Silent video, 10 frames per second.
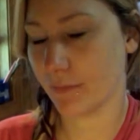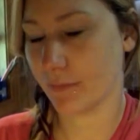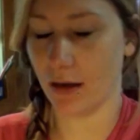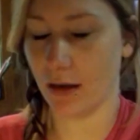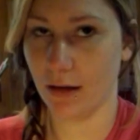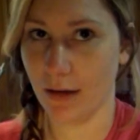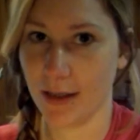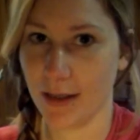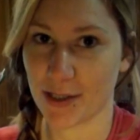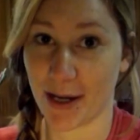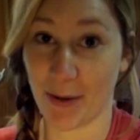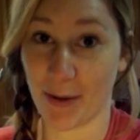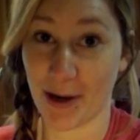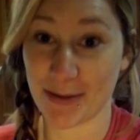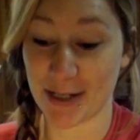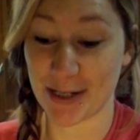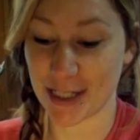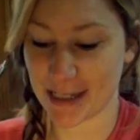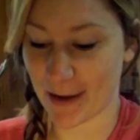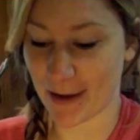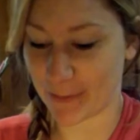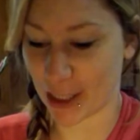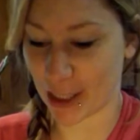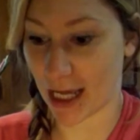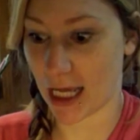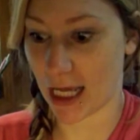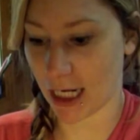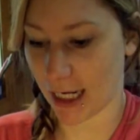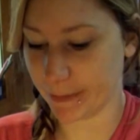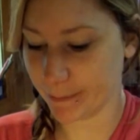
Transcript: So I gotta wash my sheets in the comforter again.